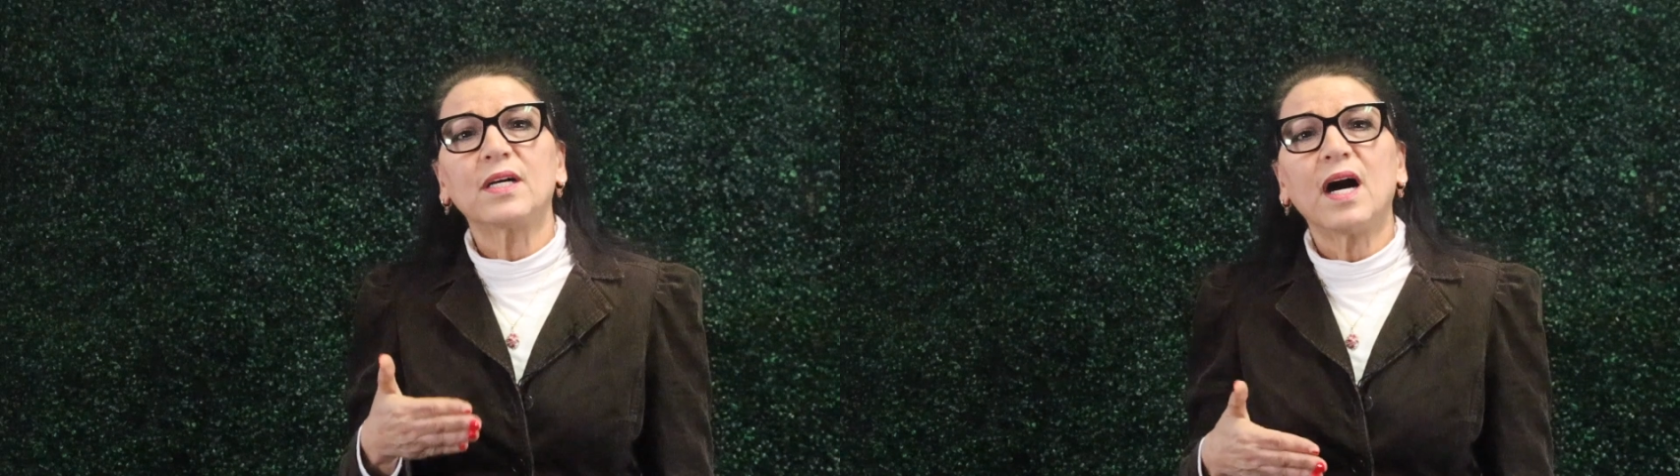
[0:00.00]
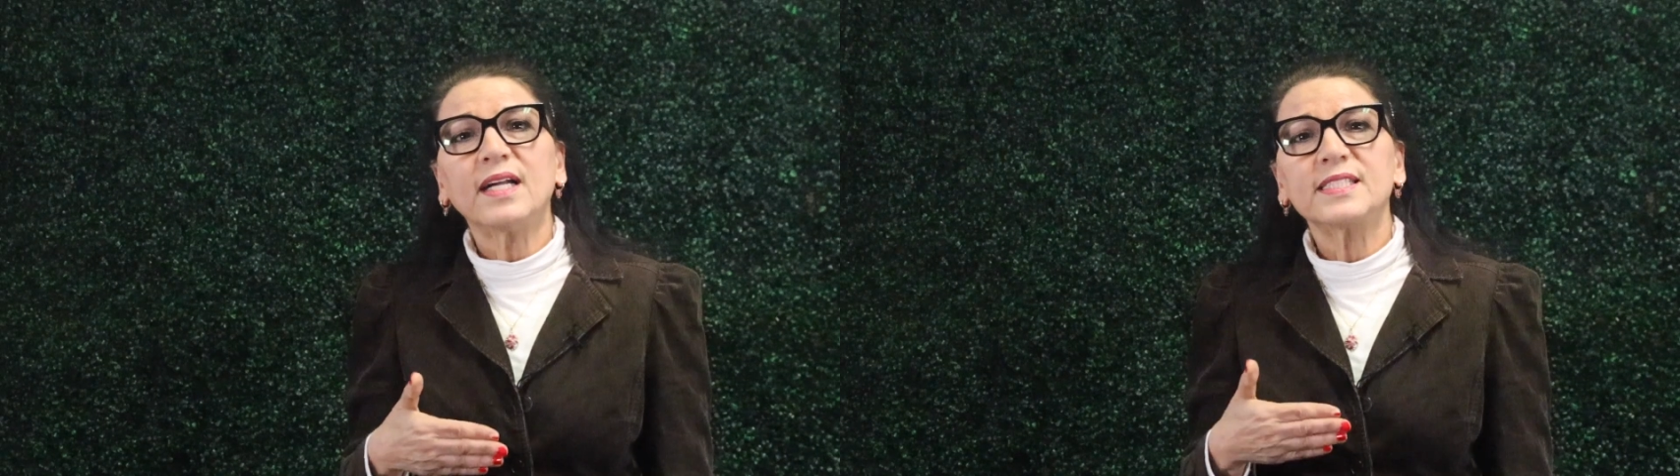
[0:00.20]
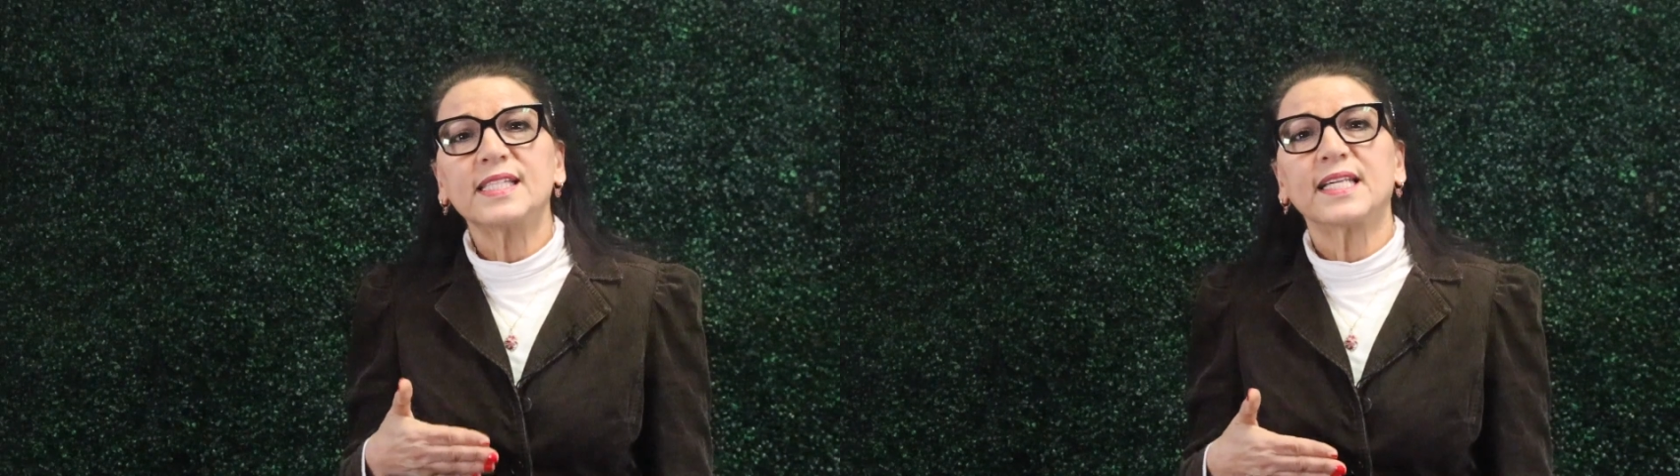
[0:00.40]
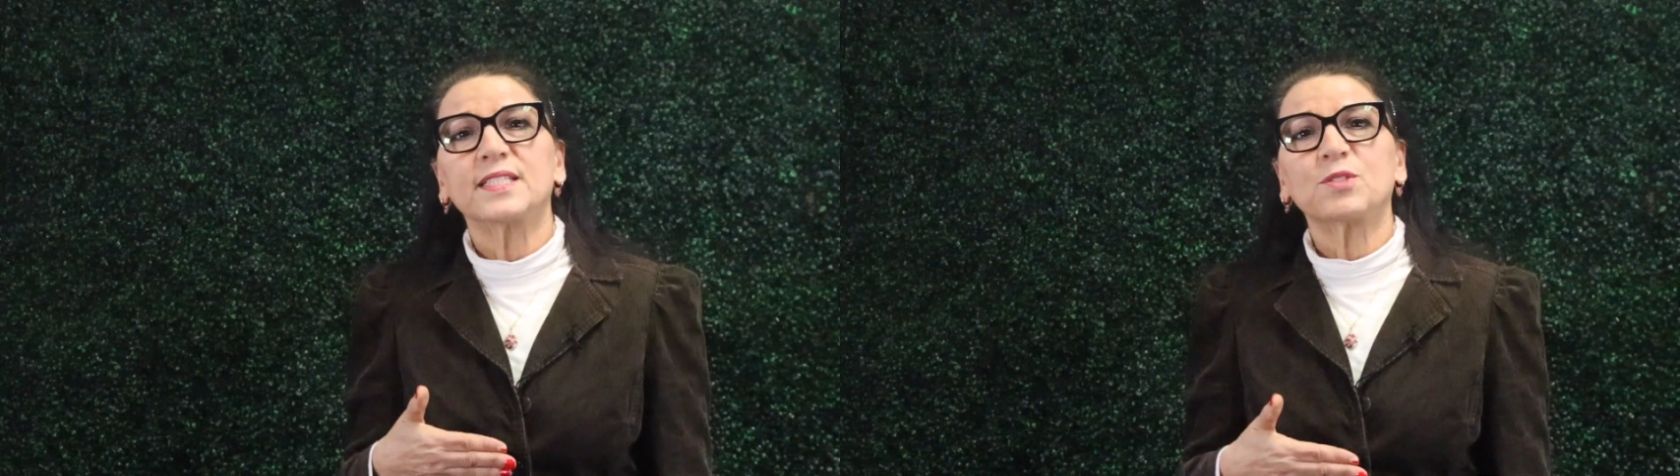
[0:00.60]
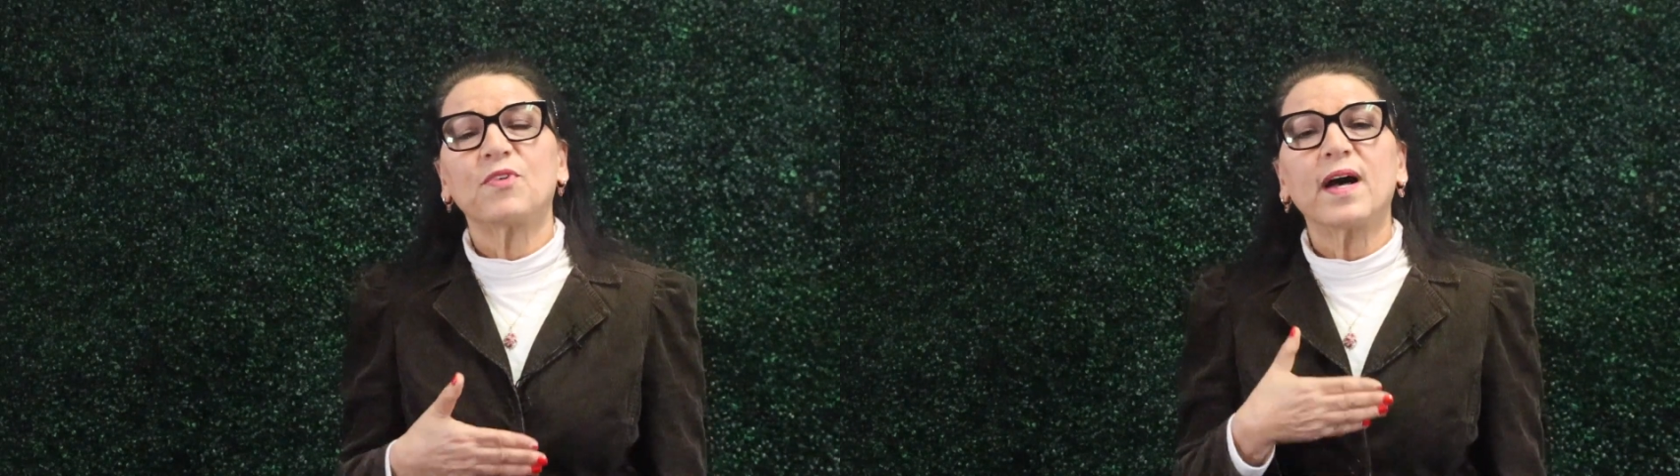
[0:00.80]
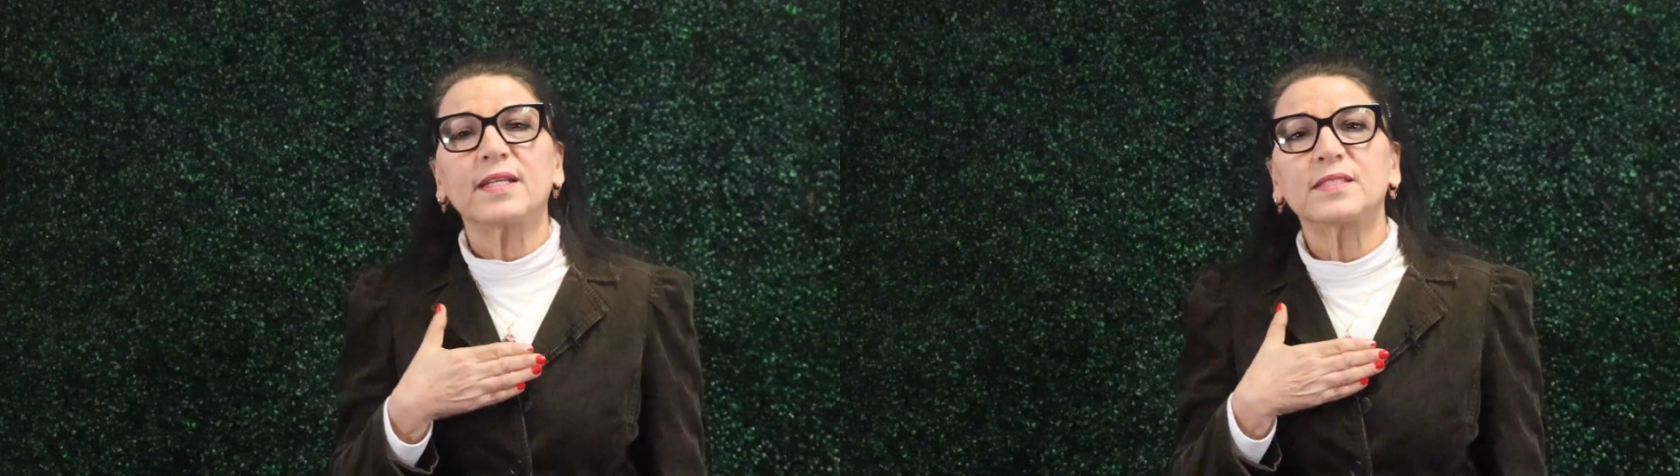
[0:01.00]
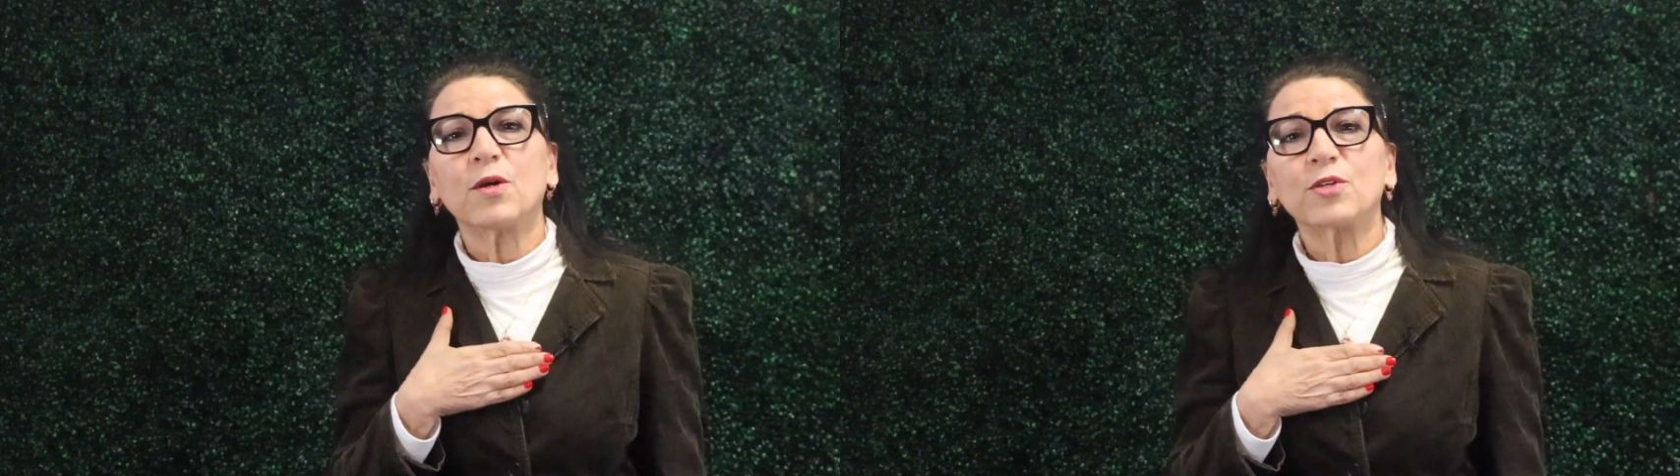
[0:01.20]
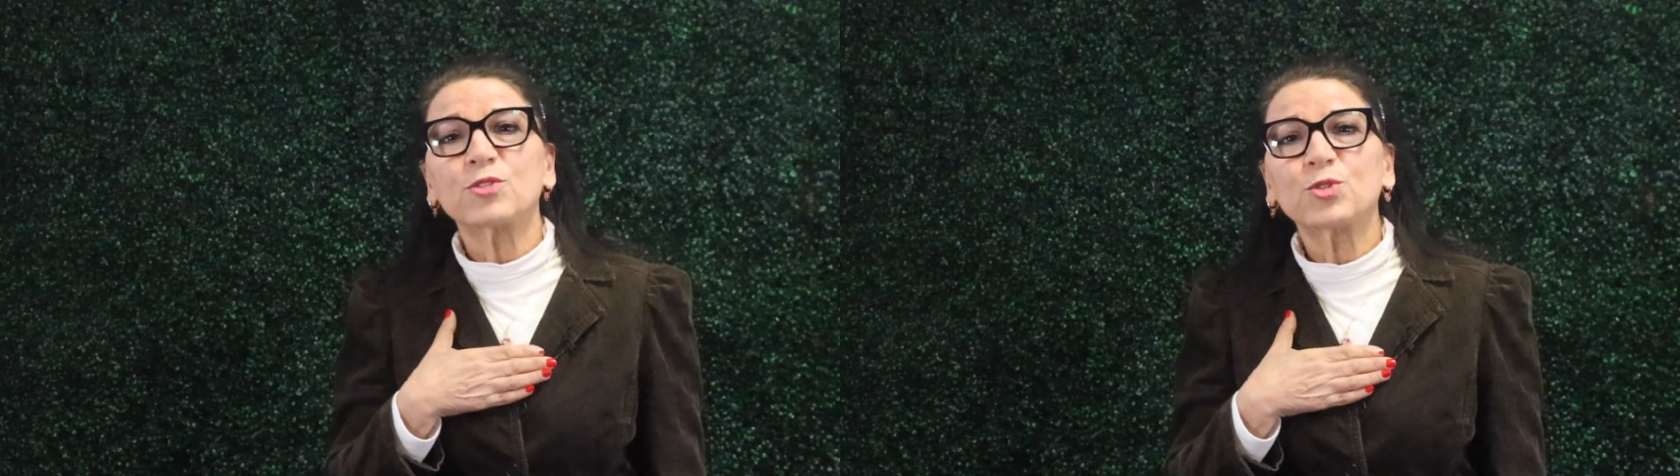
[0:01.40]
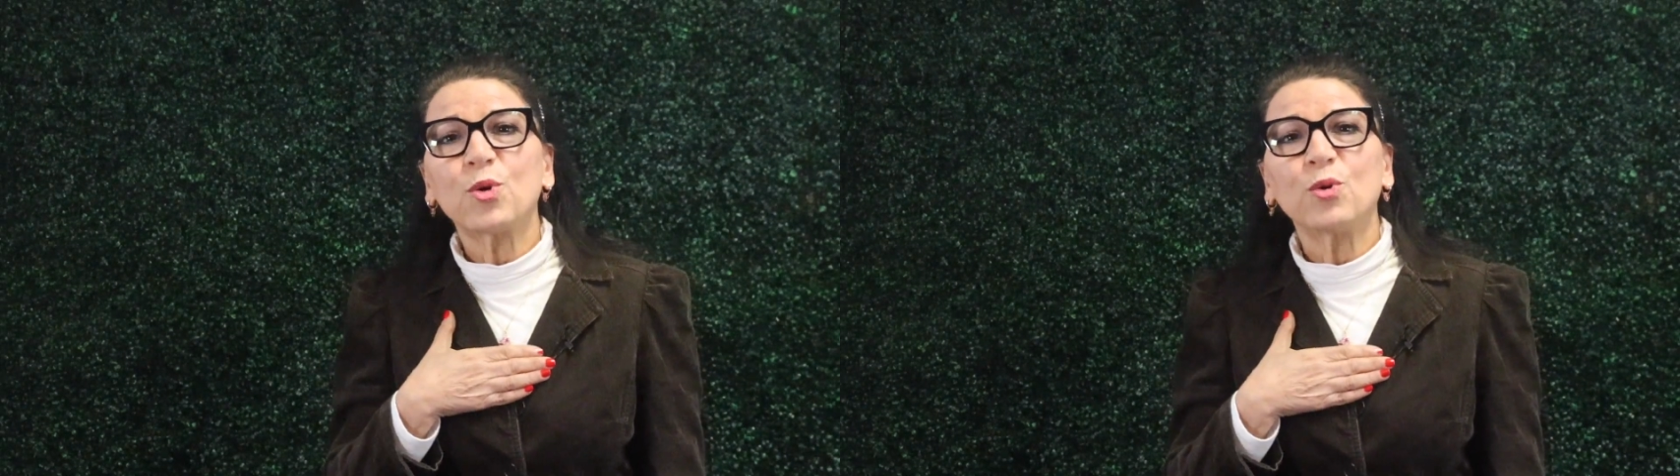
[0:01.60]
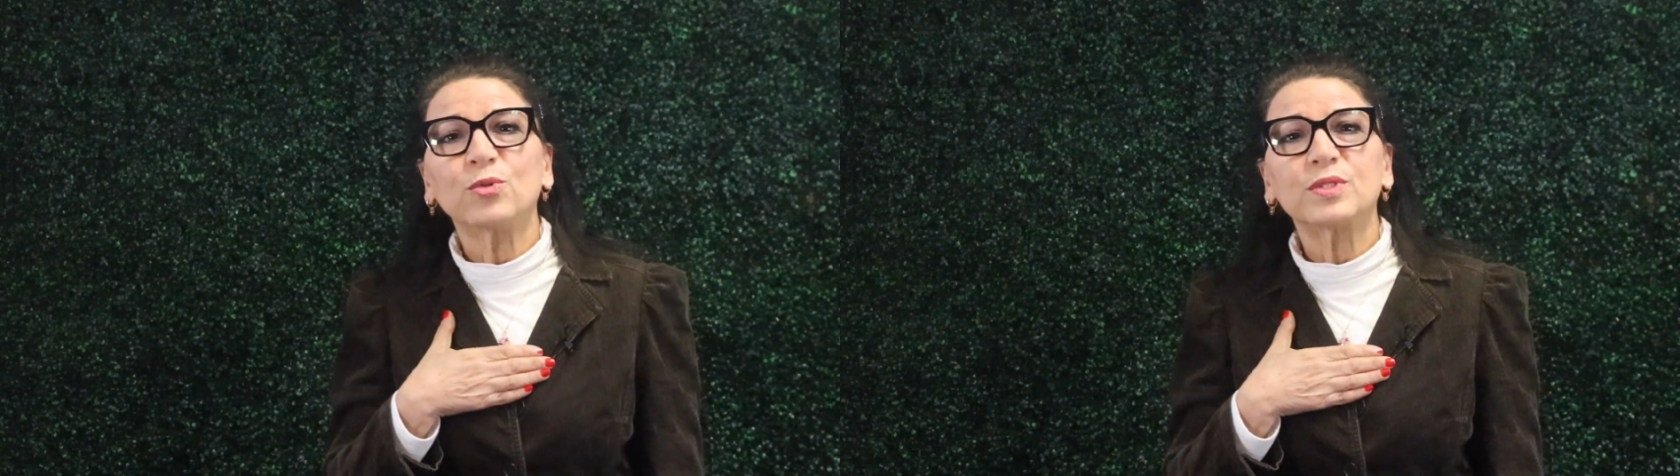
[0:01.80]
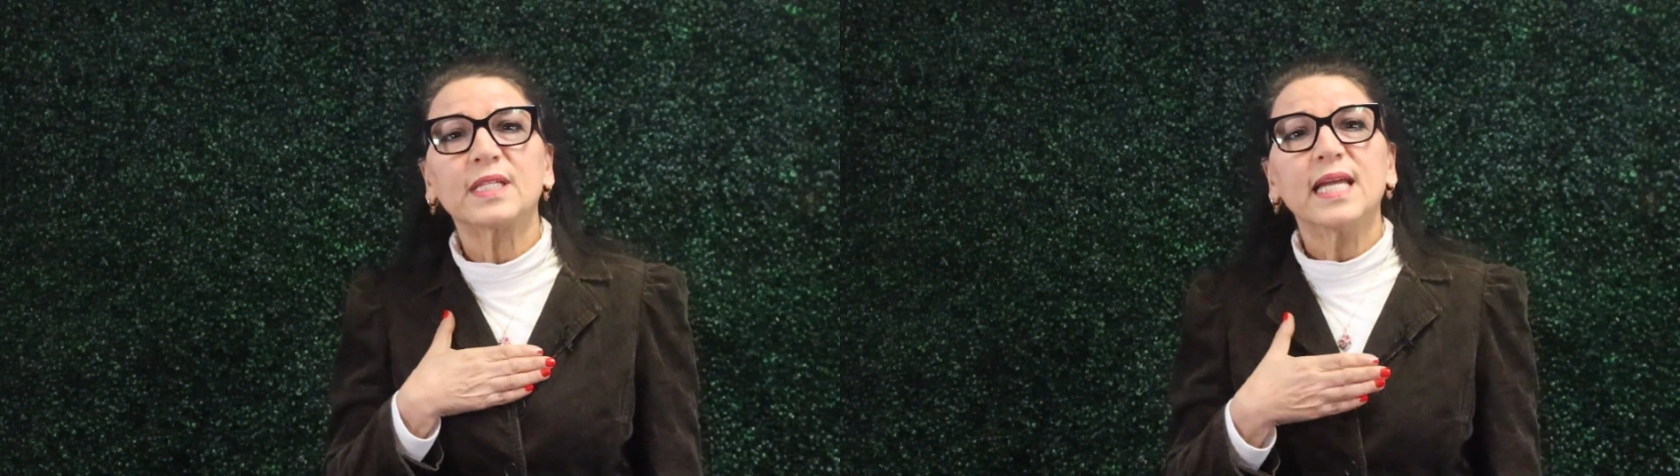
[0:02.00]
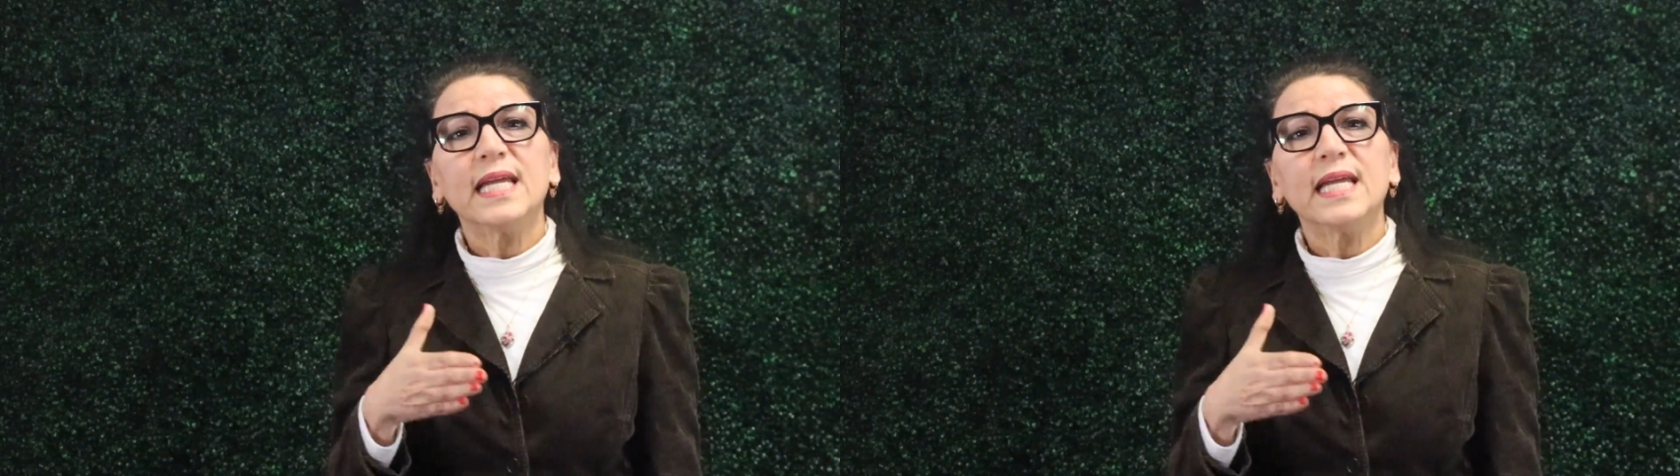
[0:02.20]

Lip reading: God satisfies our souls.